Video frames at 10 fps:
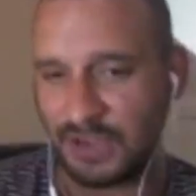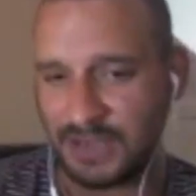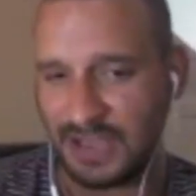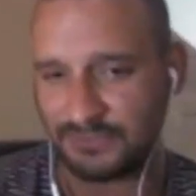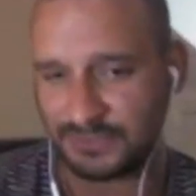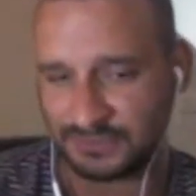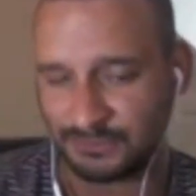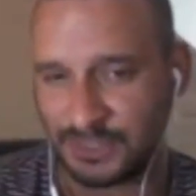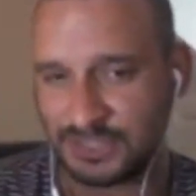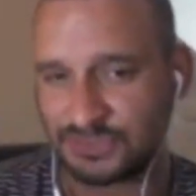and effort and
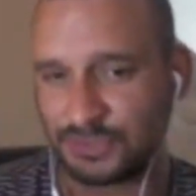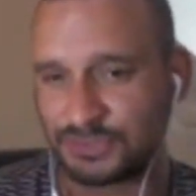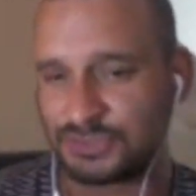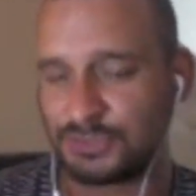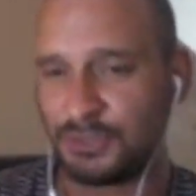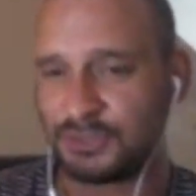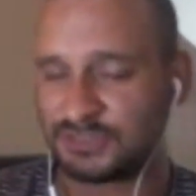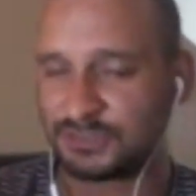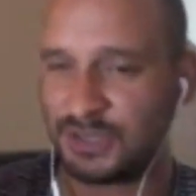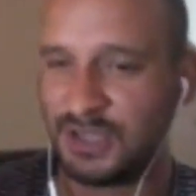resources put
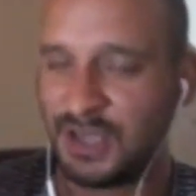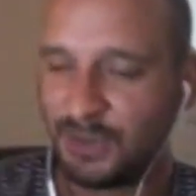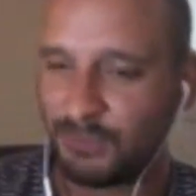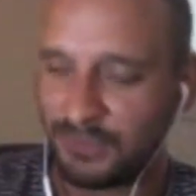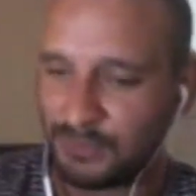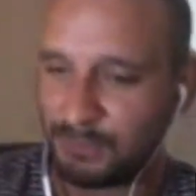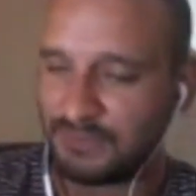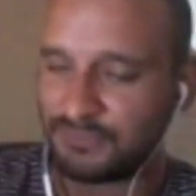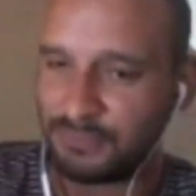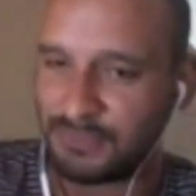into it, whether it be
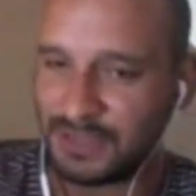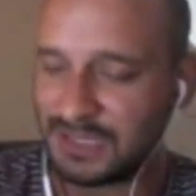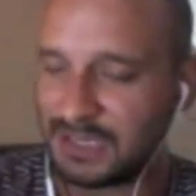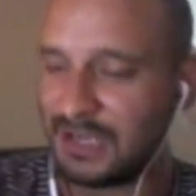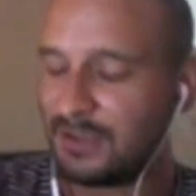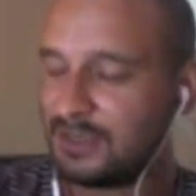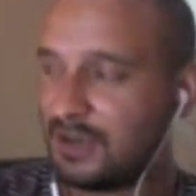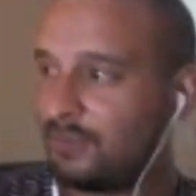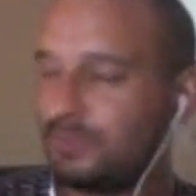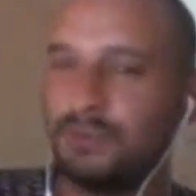from the
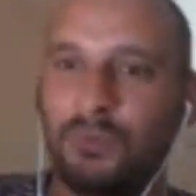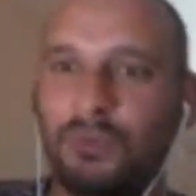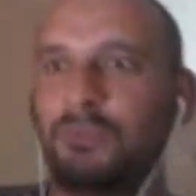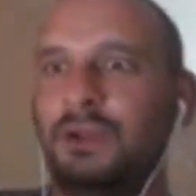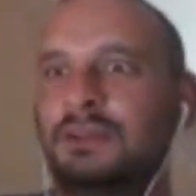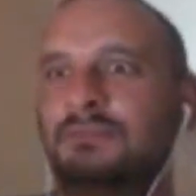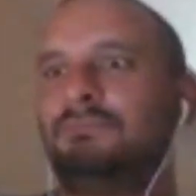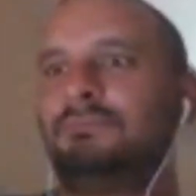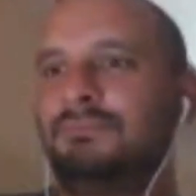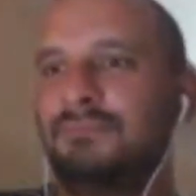the award-winning
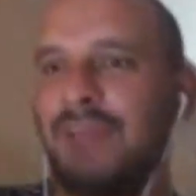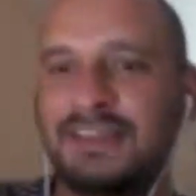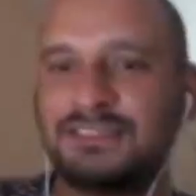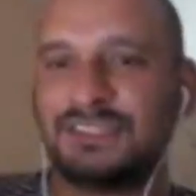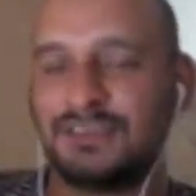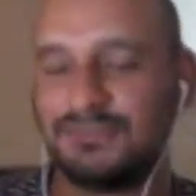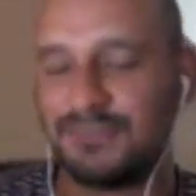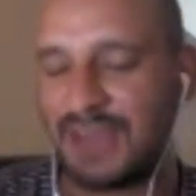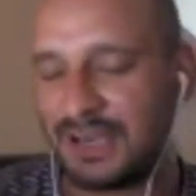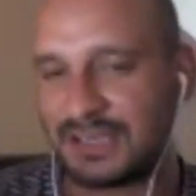
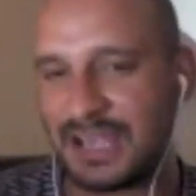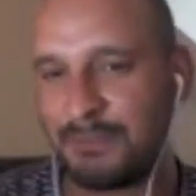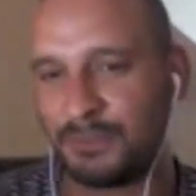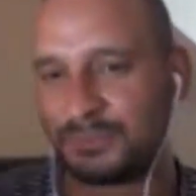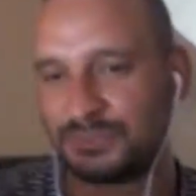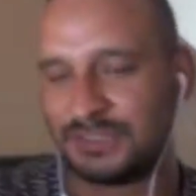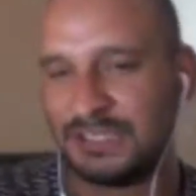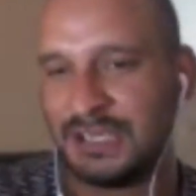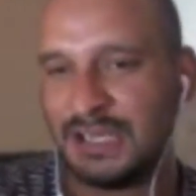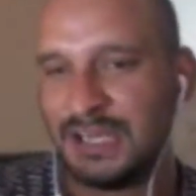editing of Ellen Campbell to